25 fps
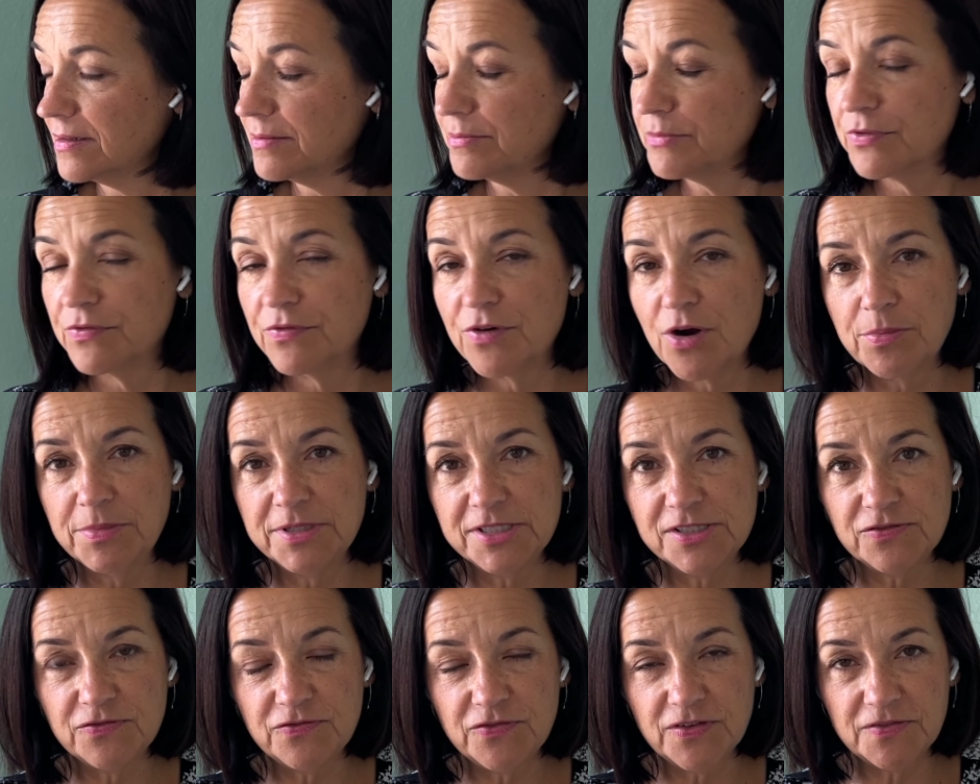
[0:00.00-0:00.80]

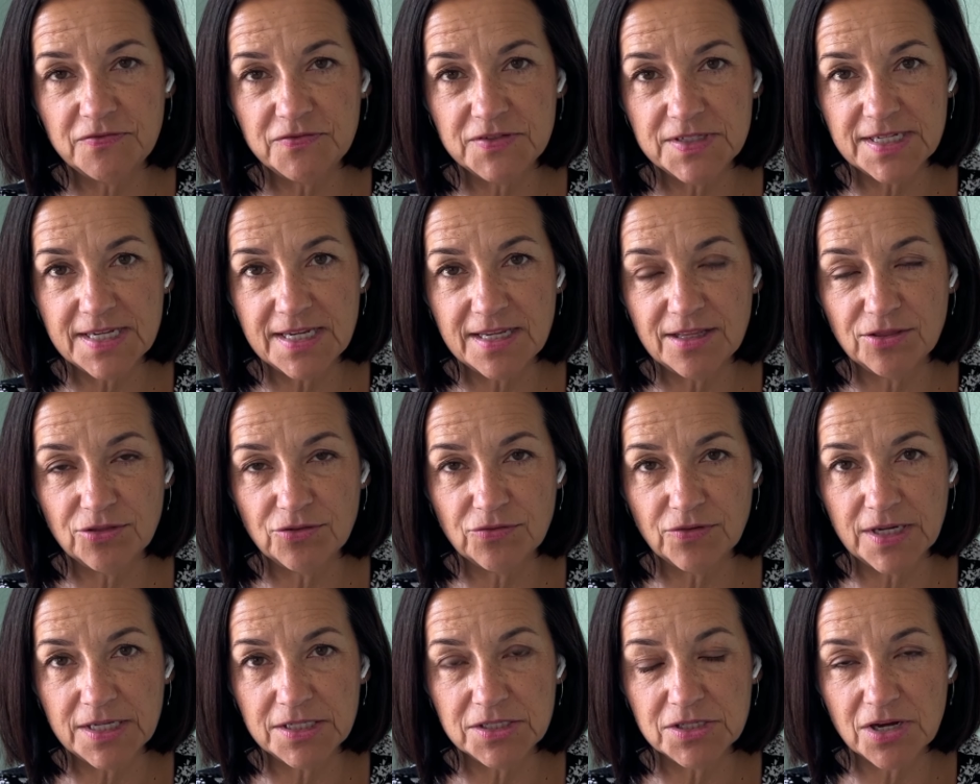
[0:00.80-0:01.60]
Romans
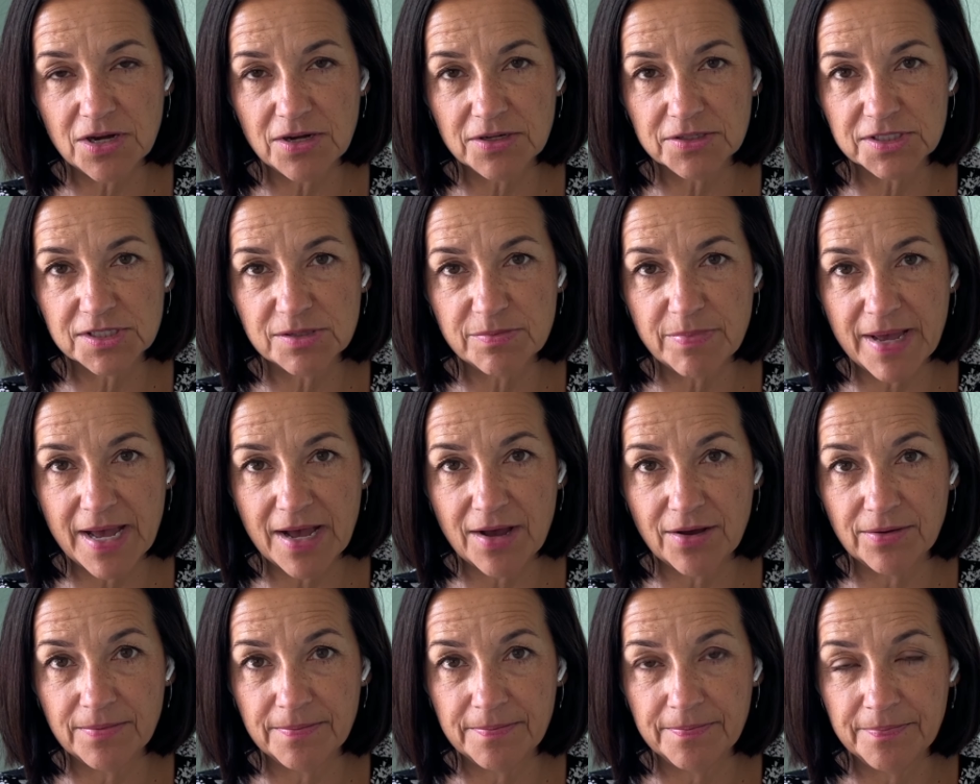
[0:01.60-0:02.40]
15:3 talks
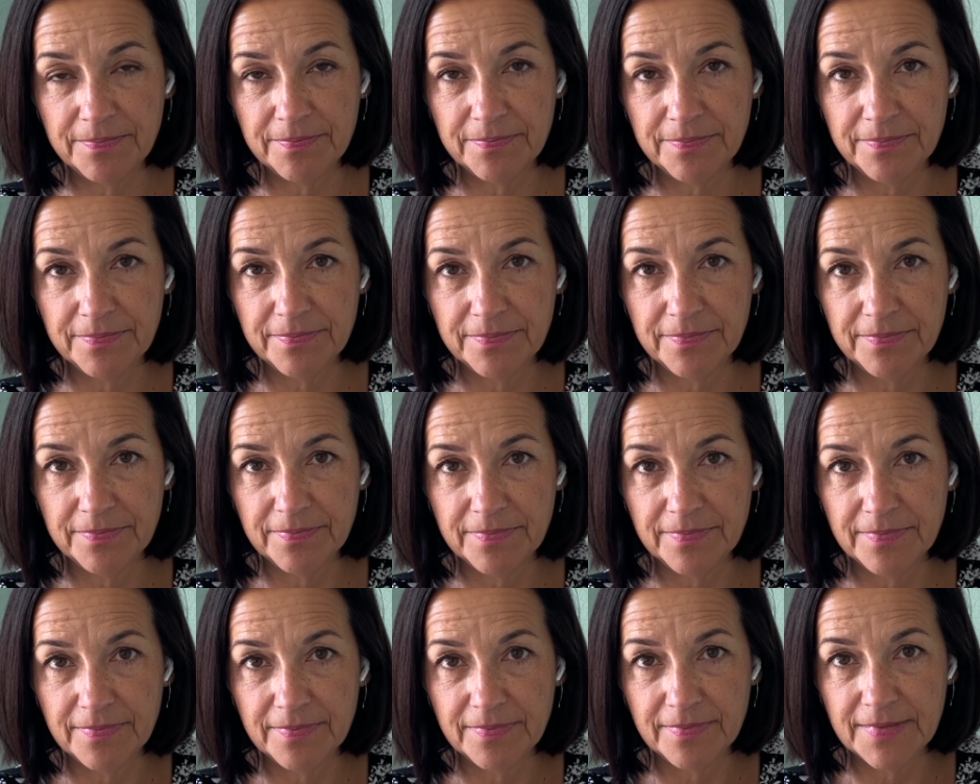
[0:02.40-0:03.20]
about
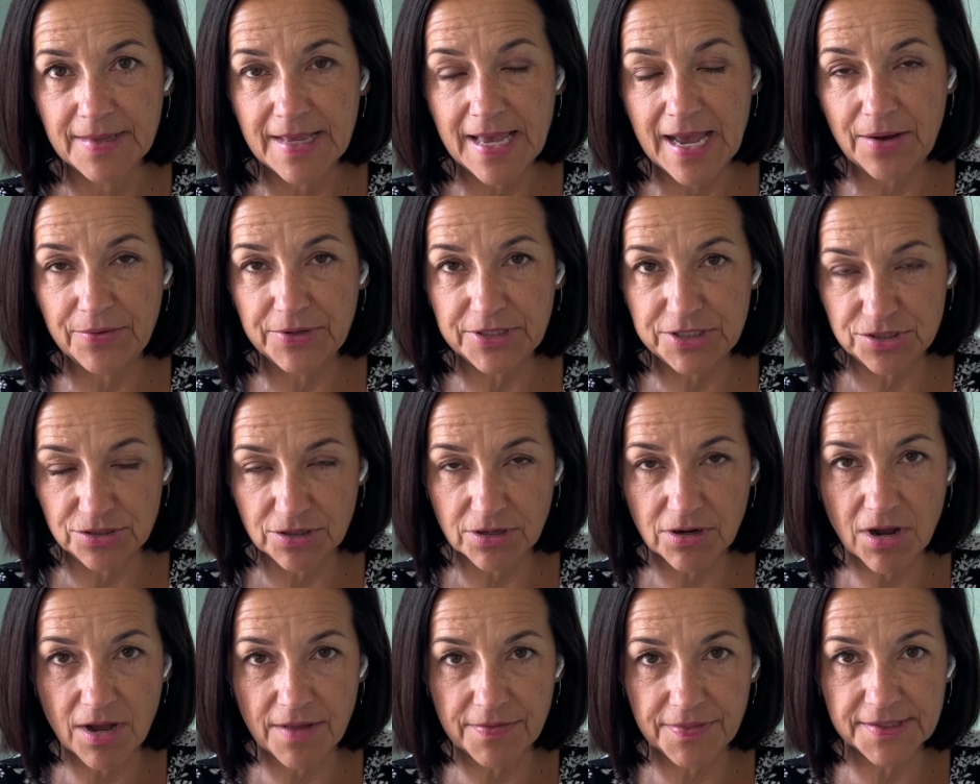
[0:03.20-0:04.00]
how he
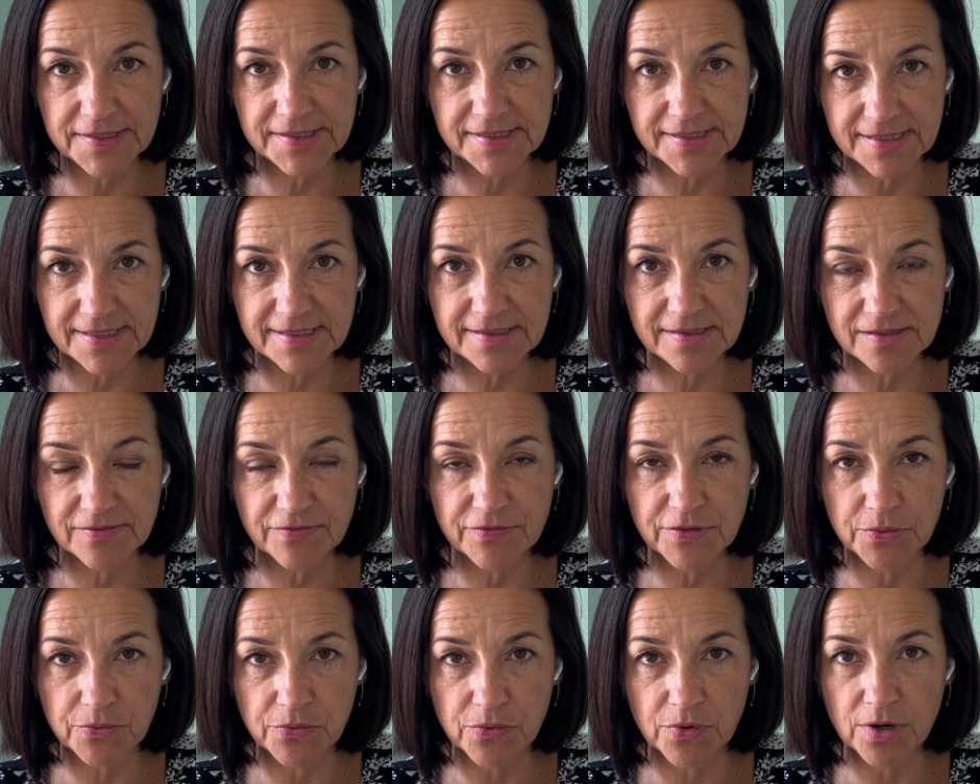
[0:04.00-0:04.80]
took on the sins of
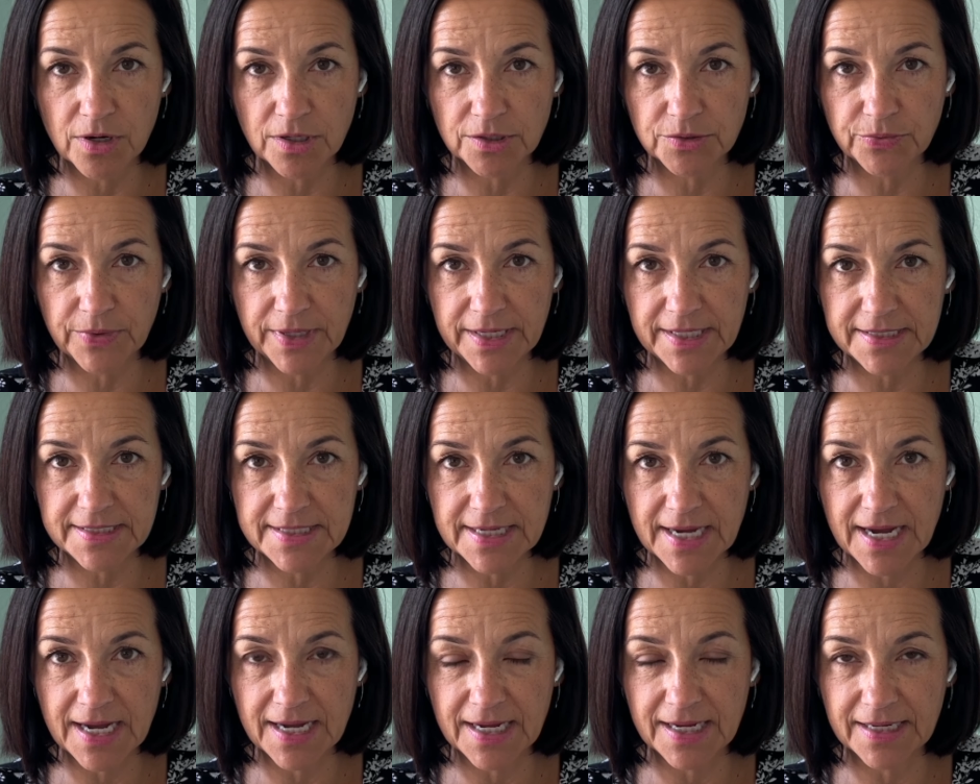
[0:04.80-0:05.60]
the world when he
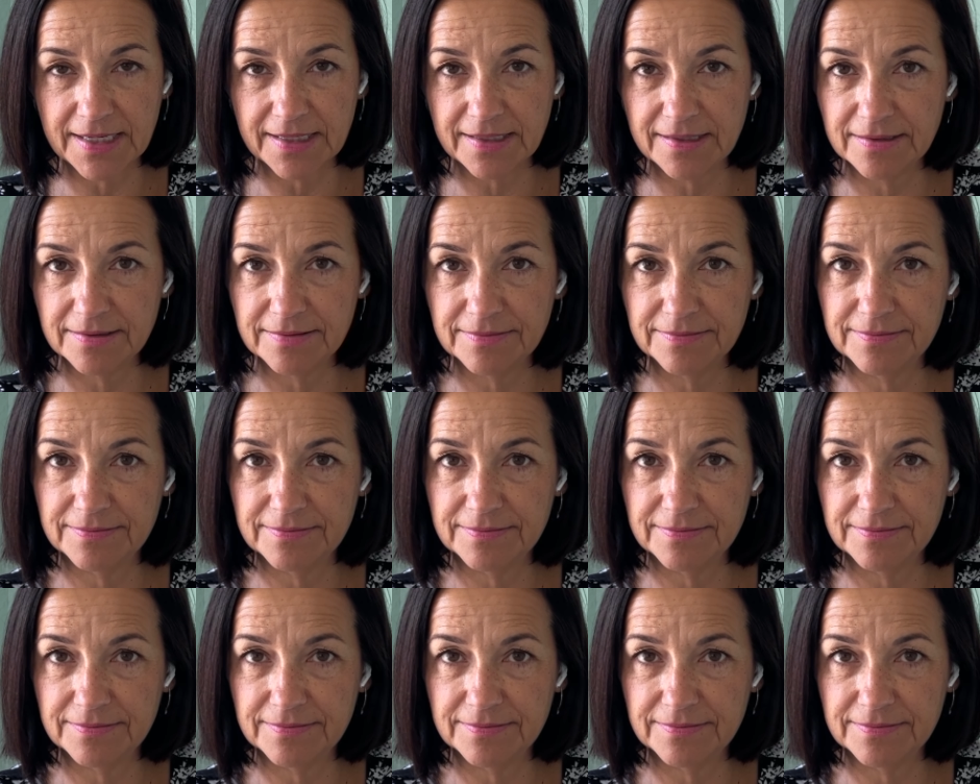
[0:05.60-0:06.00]
died.